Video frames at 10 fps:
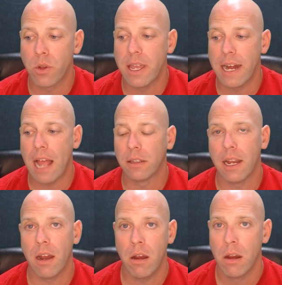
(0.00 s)
can get out
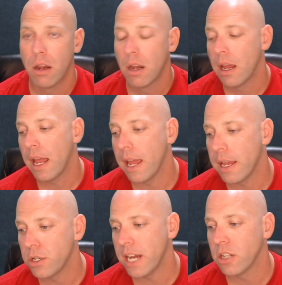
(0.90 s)
there
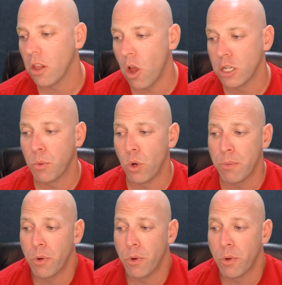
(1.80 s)
and, and change the launch point.